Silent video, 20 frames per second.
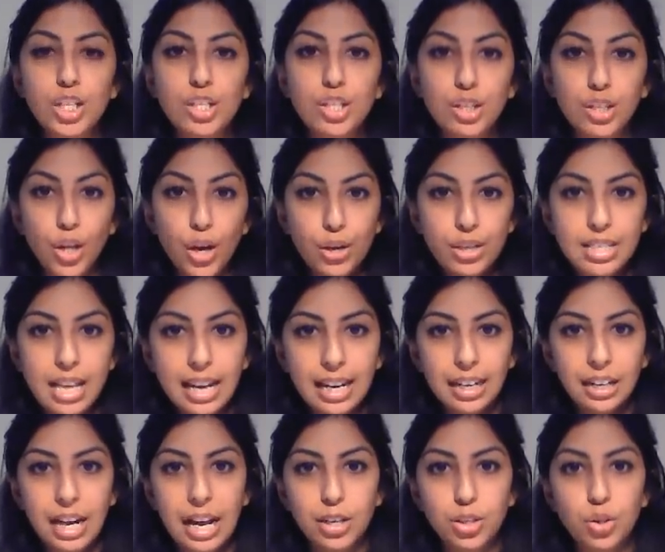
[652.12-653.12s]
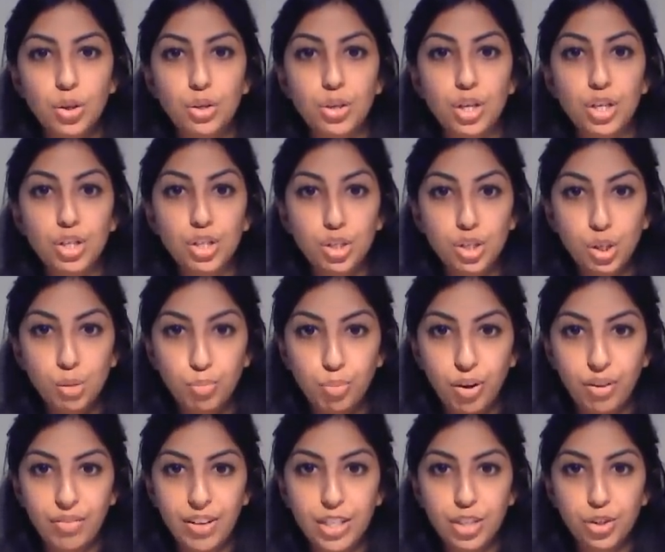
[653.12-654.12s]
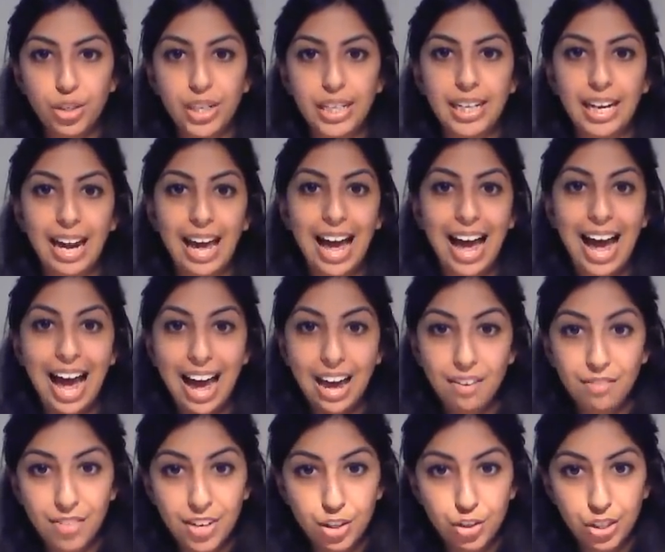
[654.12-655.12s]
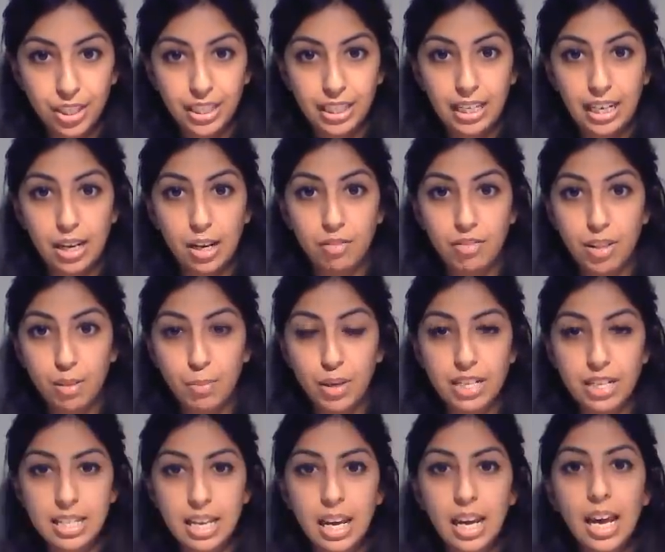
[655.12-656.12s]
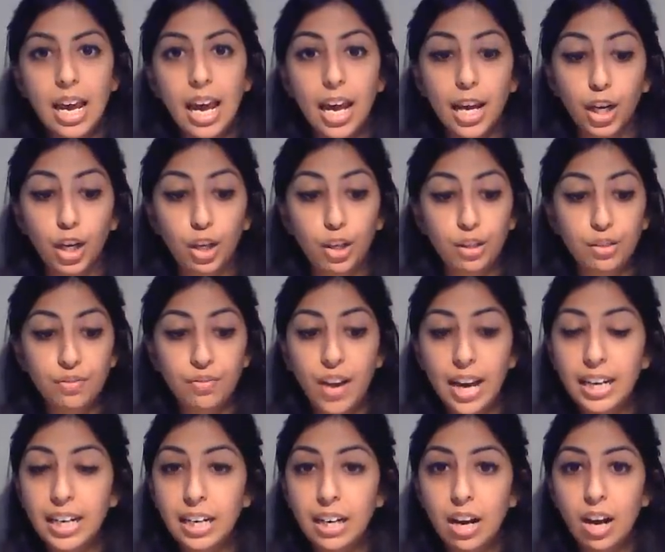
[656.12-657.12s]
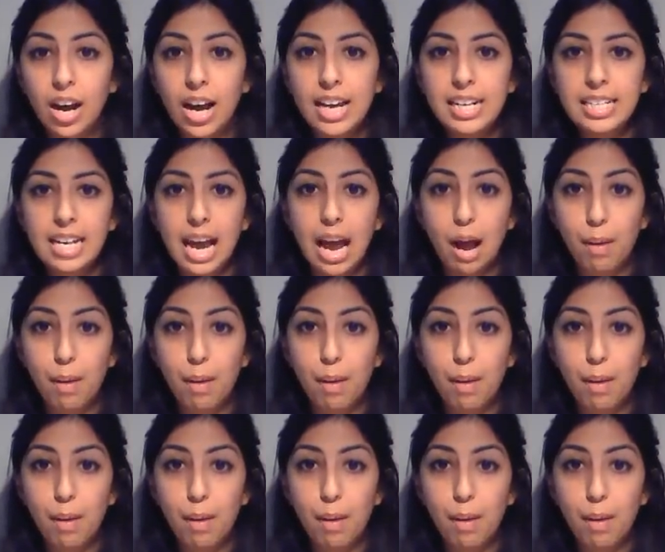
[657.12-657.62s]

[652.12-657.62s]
So those that can act on supraventricular and ventricular arrhythmias include flecainide,